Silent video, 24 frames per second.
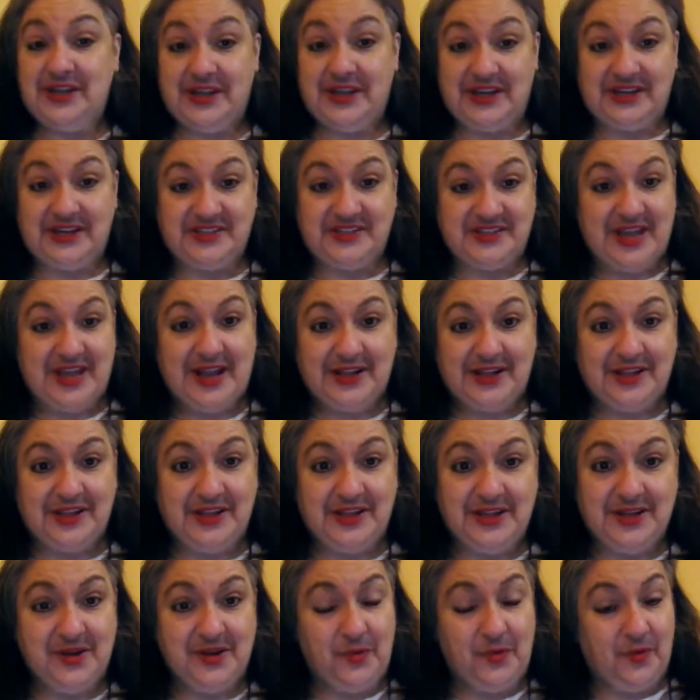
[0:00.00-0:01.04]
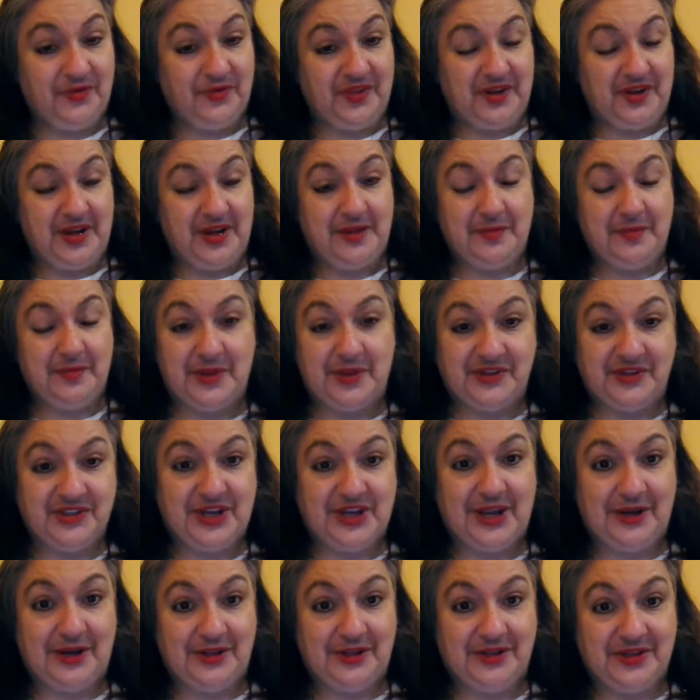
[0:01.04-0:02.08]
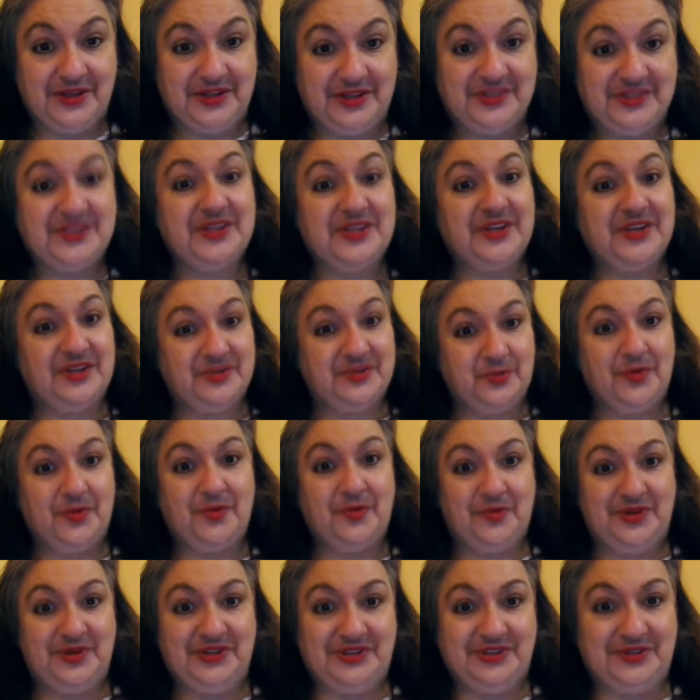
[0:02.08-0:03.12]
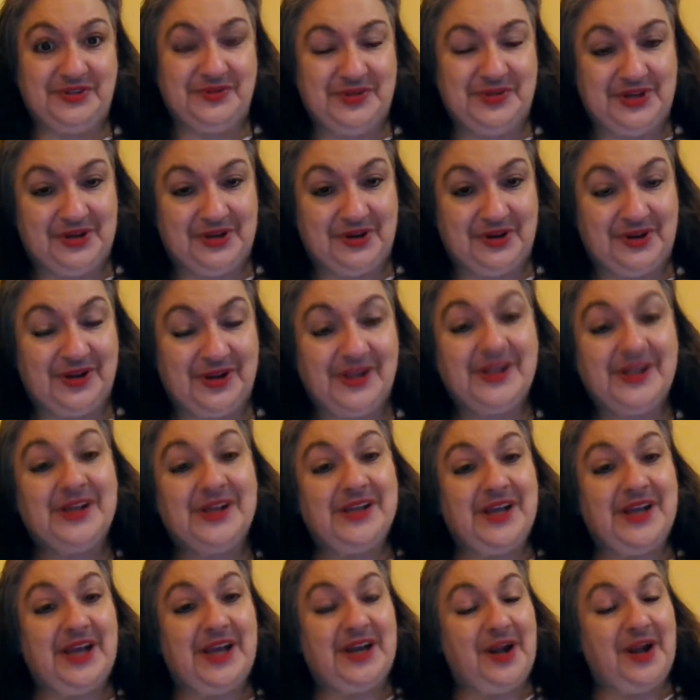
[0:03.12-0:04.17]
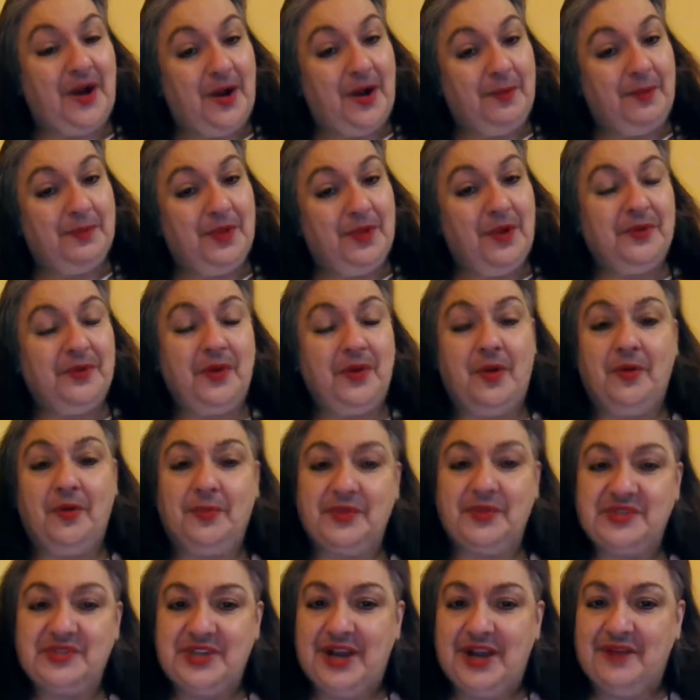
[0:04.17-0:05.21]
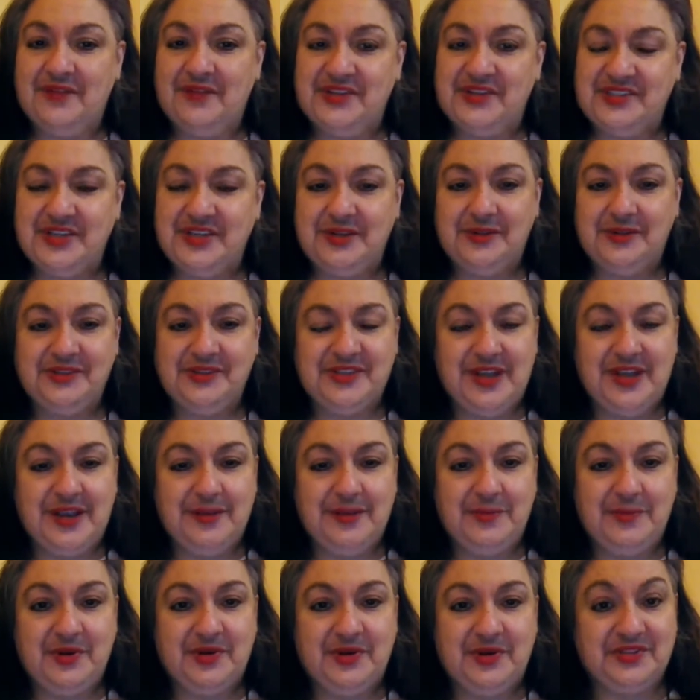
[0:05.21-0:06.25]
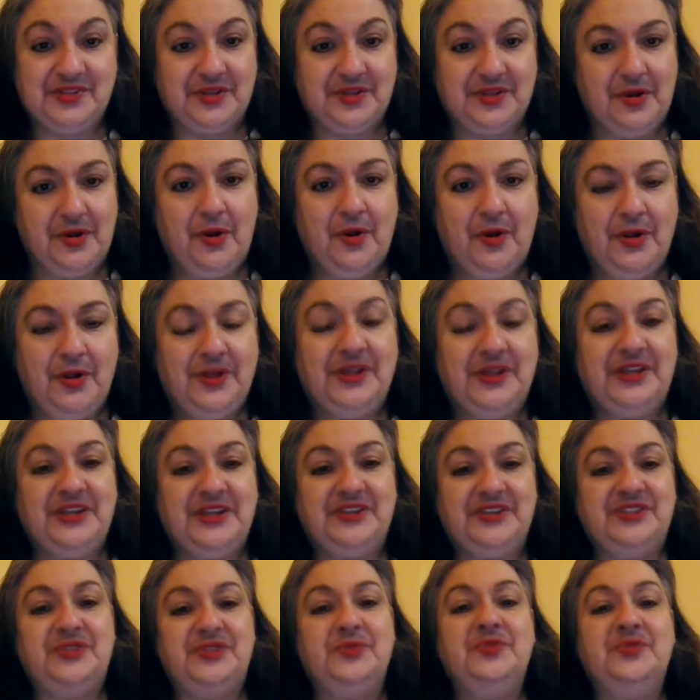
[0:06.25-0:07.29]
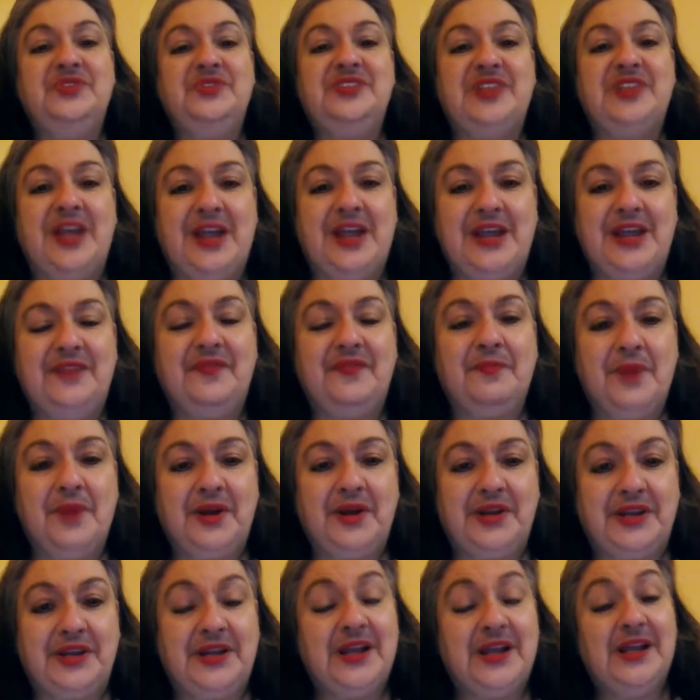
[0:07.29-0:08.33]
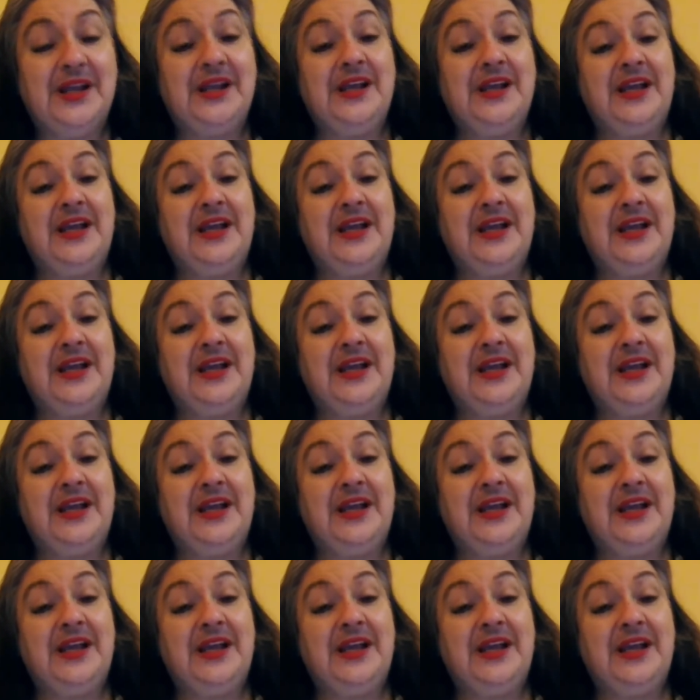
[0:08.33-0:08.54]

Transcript: Exactly what the name of my channel is what we do here. And I upload almost every single day because the goal is to save money.